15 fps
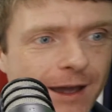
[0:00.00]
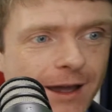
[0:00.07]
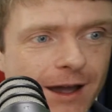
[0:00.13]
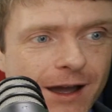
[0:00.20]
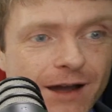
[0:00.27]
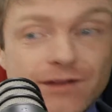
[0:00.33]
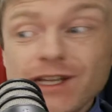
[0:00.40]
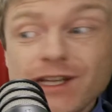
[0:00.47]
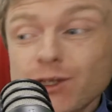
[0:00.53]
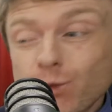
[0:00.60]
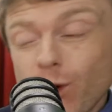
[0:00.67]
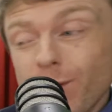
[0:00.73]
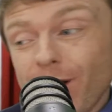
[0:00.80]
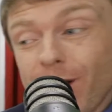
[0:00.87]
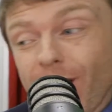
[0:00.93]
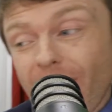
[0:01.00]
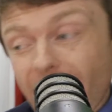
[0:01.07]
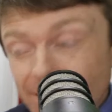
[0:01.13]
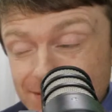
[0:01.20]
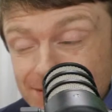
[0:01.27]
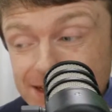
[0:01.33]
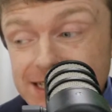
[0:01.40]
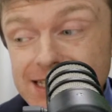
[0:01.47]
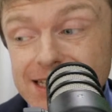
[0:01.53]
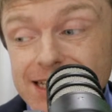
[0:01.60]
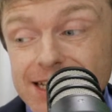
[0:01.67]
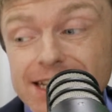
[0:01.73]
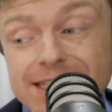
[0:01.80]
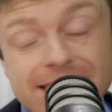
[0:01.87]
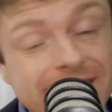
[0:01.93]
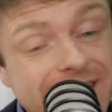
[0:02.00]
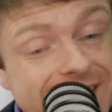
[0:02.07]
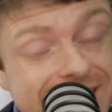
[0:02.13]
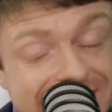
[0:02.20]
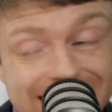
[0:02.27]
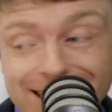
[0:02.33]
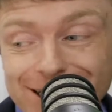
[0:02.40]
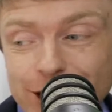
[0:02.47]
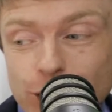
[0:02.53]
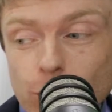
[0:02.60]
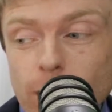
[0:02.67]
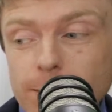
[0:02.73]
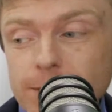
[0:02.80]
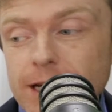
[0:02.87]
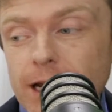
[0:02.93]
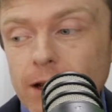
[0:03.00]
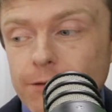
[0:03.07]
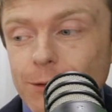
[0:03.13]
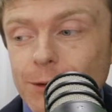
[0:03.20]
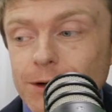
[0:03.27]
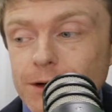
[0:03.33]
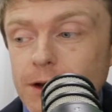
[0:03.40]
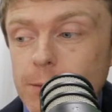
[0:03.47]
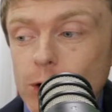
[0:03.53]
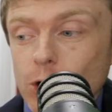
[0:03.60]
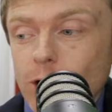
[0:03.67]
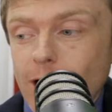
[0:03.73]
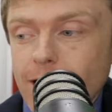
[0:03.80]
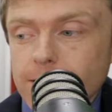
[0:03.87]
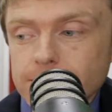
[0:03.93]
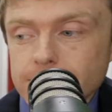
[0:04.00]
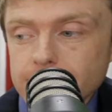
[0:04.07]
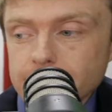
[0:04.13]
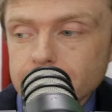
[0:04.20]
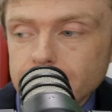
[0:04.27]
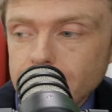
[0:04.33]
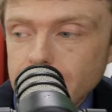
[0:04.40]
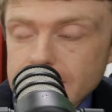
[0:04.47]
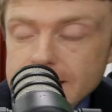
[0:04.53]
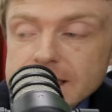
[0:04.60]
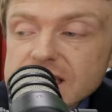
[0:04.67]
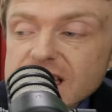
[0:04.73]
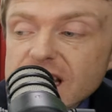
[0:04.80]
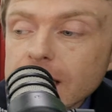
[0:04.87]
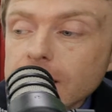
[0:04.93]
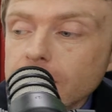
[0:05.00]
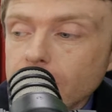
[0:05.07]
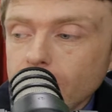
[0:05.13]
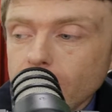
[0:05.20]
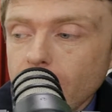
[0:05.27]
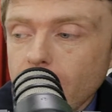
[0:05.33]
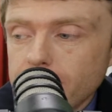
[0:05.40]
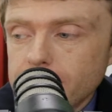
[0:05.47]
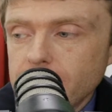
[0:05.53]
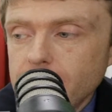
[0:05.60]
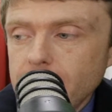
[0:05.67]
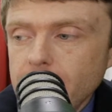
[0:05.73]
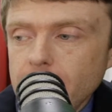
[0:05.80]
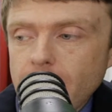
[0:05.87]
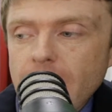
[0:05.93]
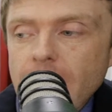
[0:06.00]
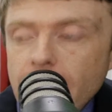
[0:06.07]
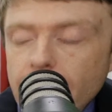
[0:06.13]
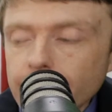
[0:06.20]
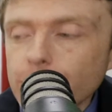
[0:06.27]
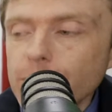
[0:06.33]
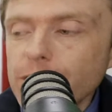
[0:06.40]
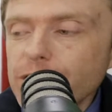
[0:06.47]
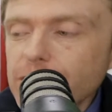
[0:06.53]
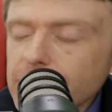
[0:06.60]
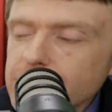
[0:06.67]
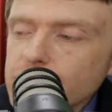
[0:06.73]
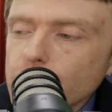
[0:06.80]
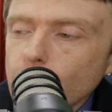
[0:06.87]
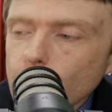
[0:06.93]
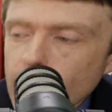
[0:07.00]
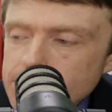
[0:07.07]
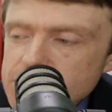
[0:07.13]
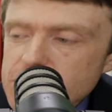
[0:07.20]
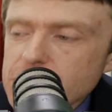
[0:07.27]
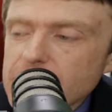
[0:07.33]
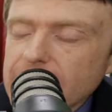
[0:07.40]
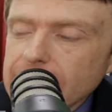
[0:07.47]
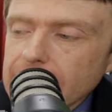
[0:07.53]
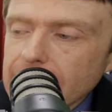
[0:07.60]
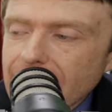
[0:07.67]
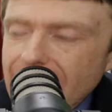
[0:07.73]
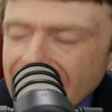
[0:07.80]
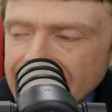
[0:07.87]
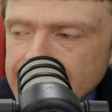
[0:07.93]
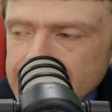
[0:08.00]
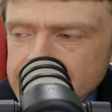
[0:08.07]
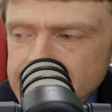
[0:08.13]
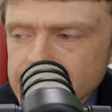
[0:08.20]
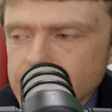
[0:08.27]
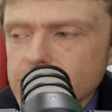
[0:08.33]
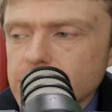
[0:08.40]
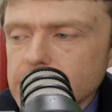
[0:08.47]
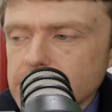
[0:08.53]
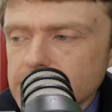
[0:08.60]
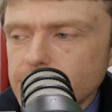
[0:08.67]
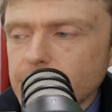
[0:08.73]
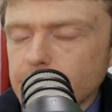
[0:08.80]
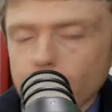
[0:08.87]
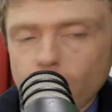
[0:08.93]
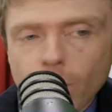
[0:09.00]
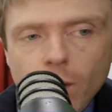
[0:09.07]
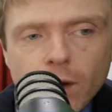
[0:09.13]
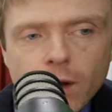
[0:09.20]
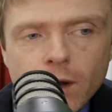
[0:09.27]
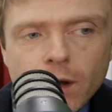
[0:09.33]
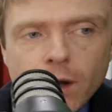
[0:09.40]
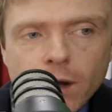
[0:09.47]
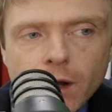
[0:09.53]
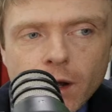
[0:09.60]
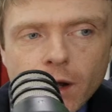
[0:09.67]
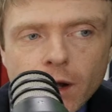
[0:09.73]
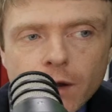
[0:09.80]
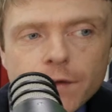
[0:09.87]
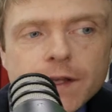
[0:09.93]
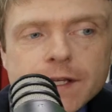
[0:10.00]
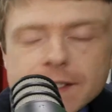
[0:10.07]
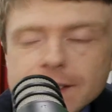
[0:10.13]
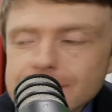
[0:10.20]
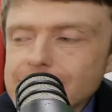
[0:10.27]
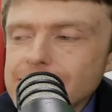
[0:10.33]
This woman obviously is an insanely corrupt California Democrat. Insanely corrupt. Everything is corruption and lies to these people. This is the